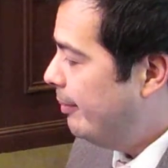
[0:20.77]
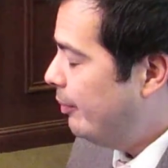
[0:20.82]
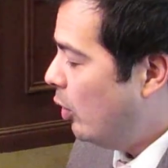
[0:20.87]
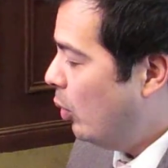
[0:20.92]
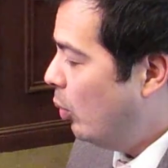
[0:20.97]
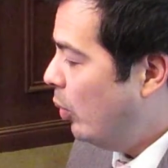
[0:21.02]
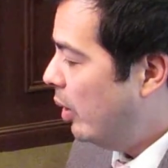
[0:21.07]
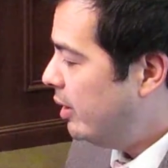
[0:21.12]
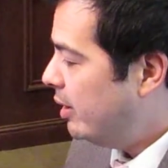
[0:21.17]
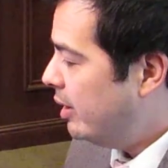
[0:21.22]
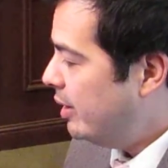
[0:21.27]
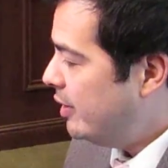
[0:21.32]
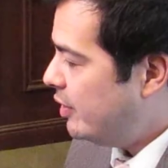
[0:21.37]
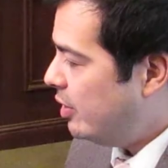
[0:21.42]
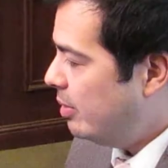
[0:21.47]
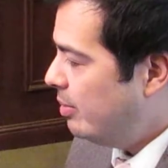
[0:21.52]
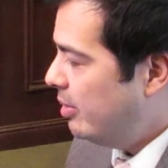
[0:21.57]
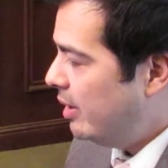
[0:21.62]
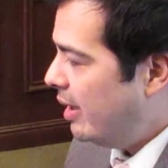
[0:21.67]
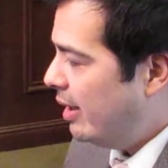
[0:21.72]
What the
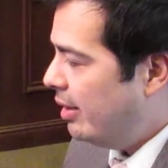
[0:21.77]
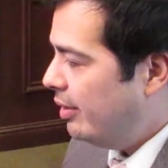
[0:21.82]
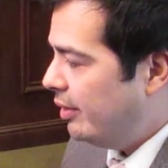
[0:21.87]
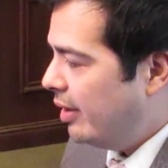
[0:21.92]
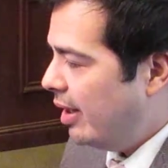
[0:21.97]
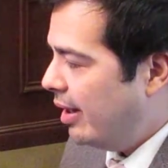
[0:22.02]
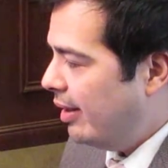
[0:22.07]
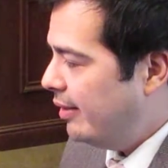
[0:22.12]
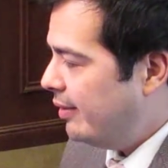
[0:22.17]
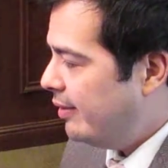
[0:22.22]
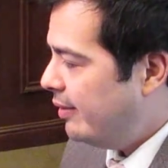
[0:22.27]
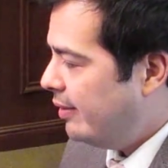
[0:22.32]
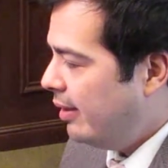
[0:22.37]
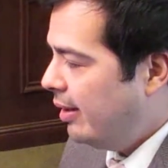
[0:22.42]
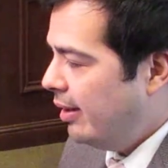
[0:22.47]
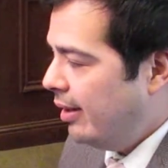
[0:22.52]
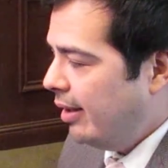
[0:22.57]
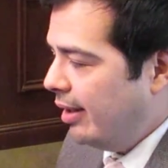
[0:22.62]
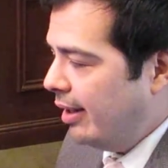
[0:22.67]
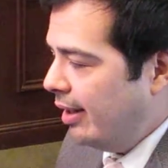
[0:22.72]
simulator does
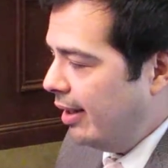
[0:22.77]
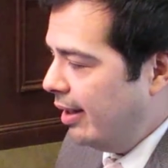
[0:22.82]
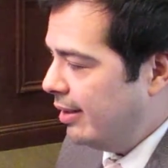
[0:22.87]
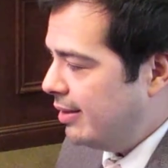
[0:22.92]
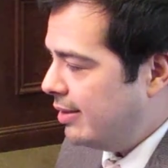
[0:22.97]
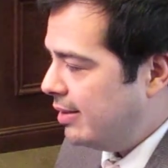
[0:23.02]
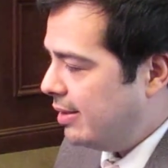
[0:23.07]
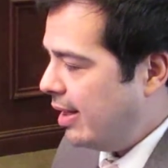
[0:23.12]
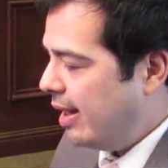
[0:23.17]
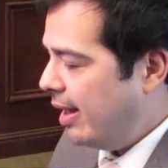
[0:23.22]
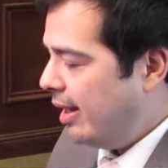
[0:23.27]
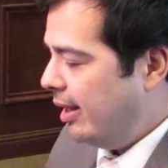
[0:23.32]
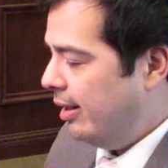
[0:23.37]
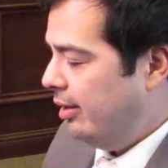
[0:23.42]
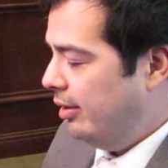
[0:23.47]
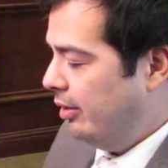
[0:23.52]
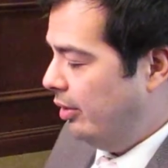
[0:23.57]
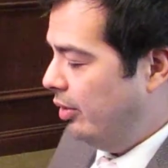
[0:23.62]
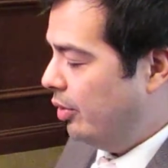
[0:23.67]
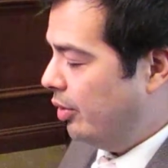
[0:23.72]
is
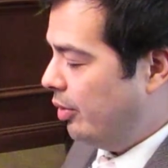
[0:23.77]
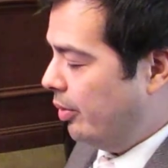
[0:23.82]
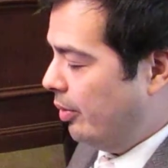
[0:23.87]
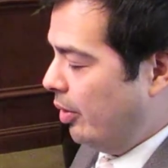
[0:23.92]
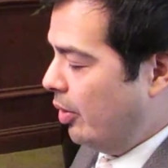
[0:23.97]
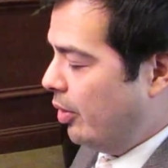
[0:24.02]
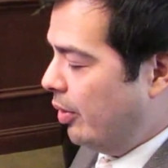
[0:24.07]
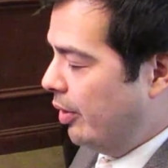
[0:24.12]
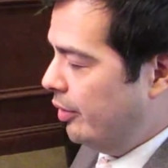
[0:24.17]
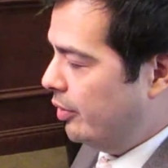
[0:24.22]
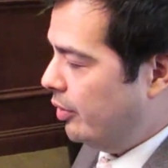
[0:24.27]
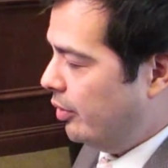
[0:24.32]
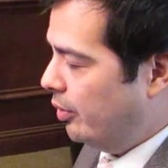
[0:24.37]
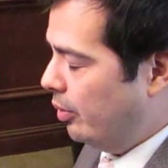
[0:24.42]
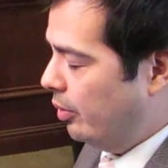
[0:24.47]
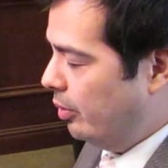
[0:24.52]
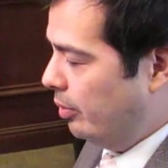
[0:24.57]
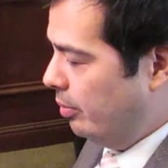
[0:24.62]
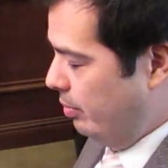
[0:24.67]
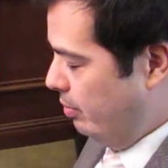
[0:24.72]
that you're going
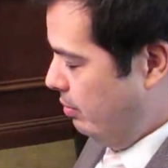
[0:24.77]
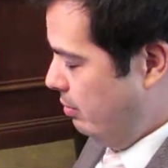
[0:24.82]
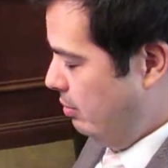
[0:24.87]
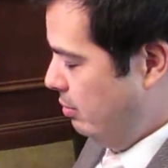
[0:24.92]
to